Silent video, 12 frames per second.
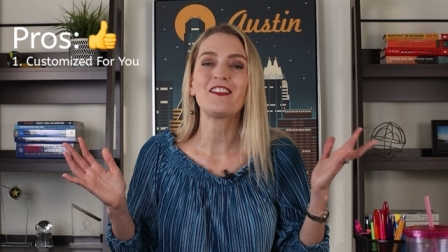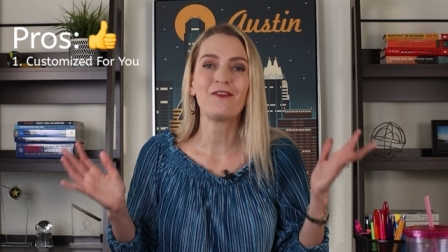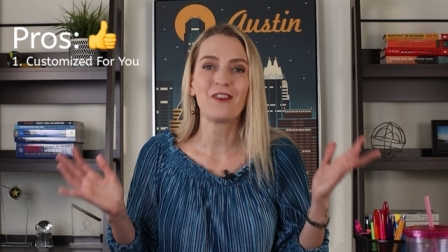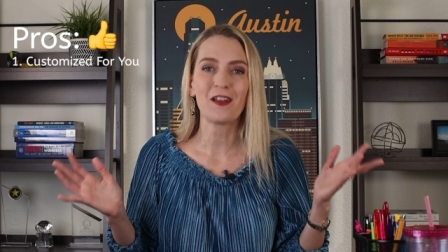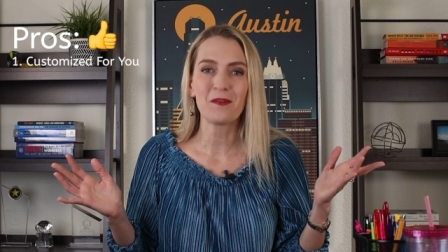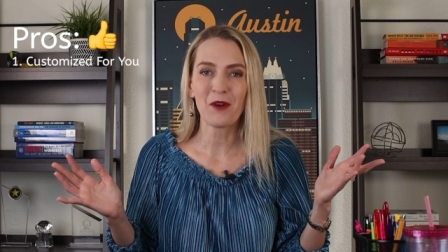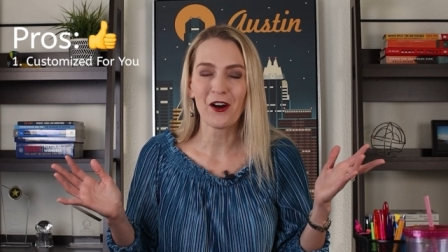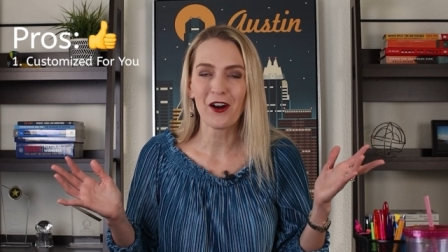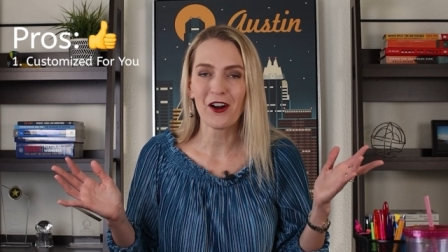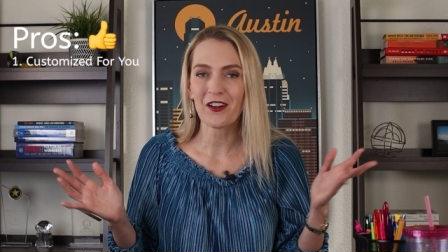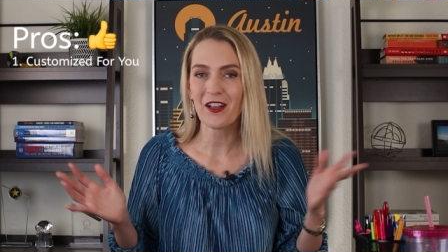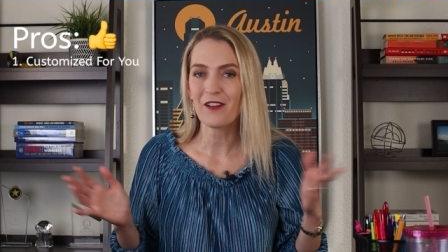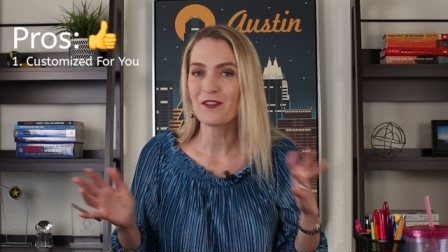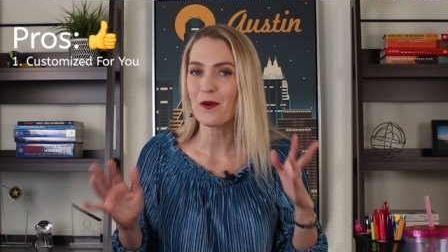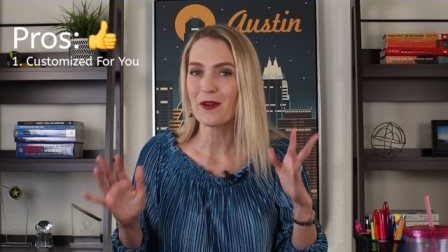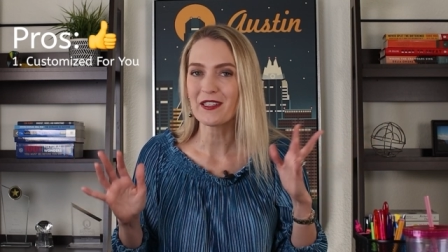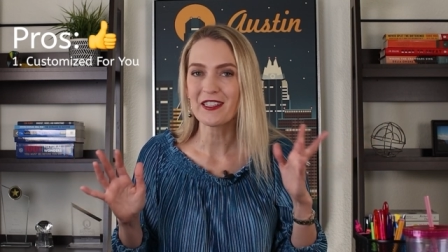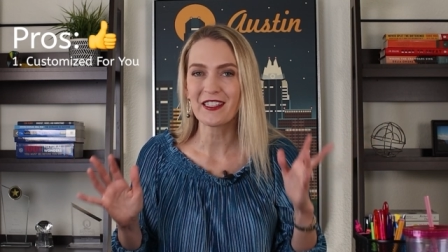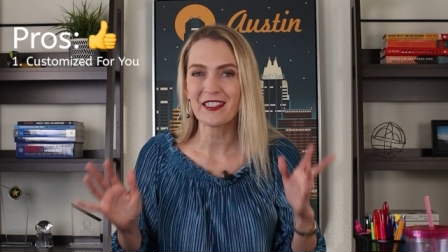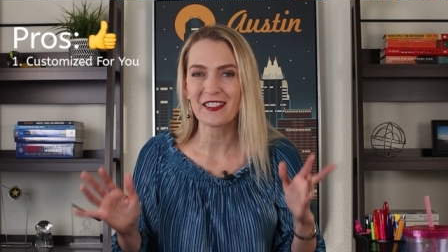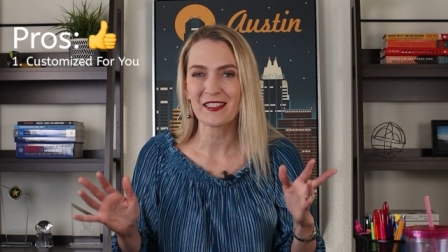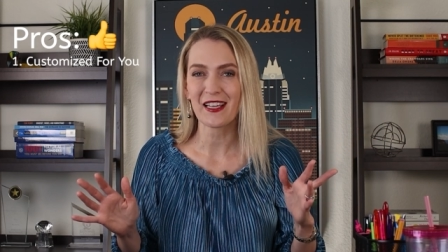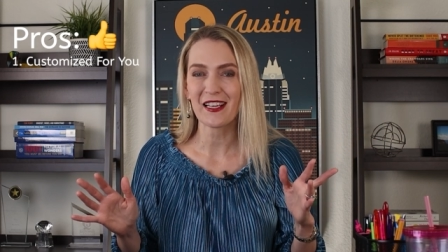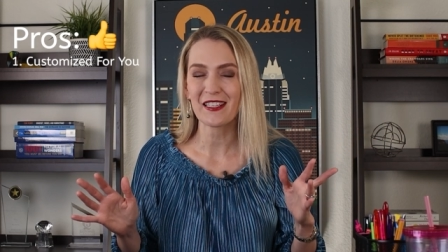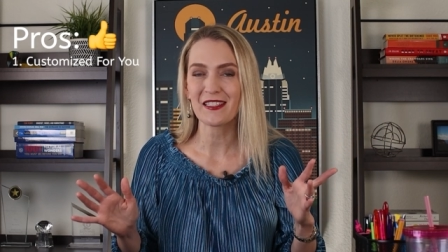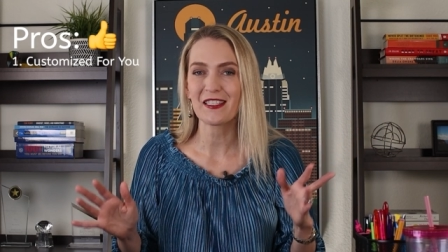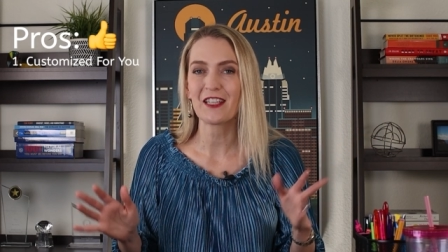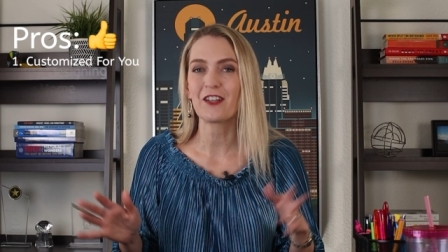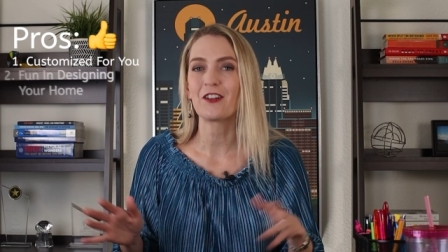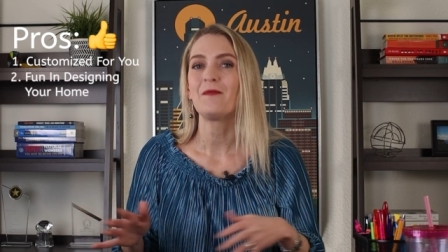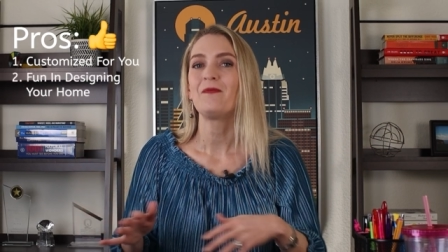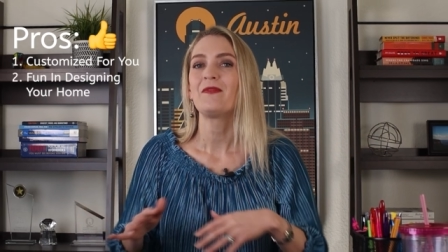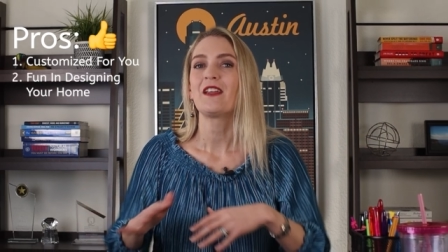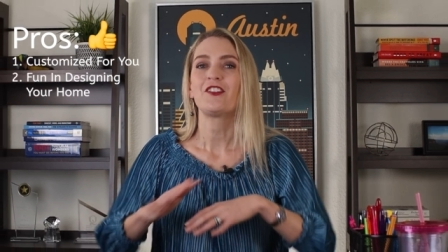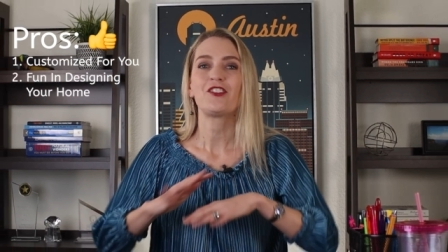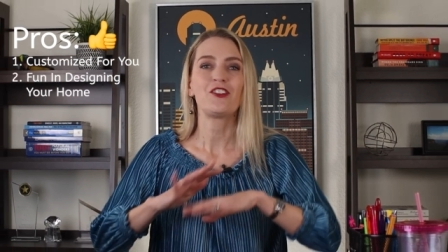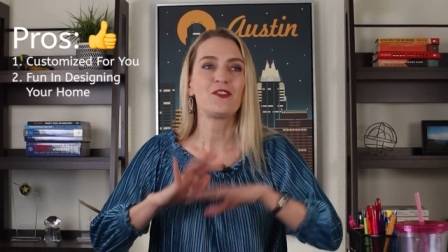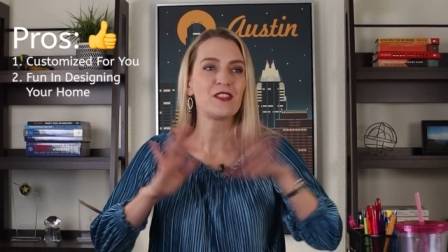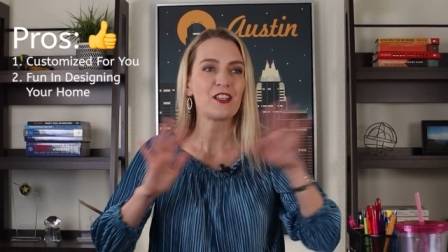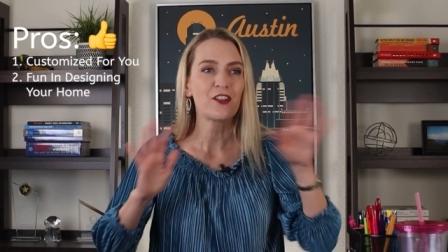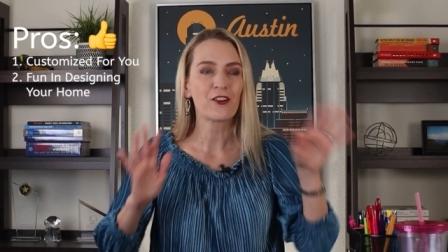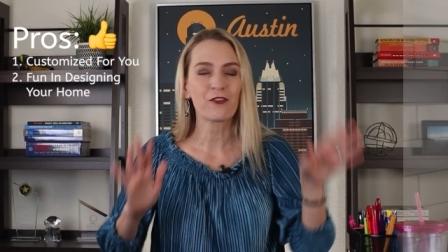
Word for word: fun part of going to the design center, choosing your